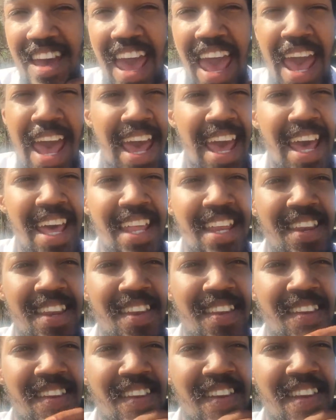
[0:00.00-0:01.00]

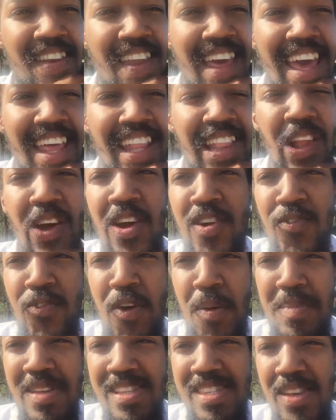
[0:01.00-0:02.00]
and learn
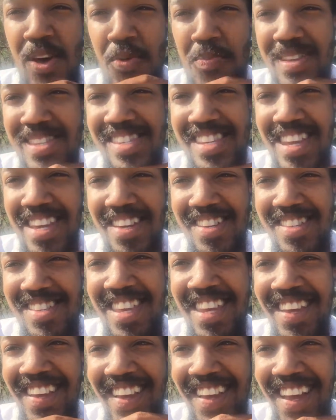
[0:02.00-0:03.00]
from its own mistakes.